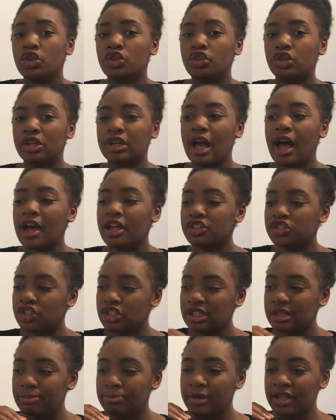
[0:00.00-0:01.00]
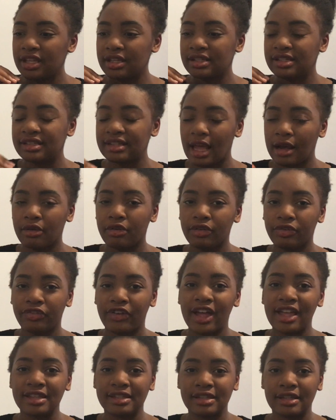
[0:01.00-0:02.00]
You can't just be
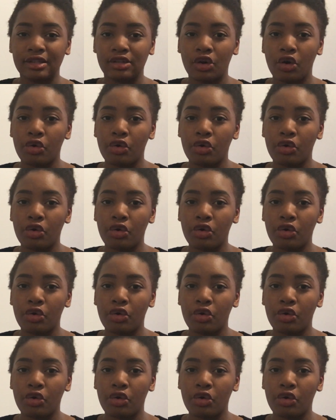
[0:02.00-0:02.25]
sacrificing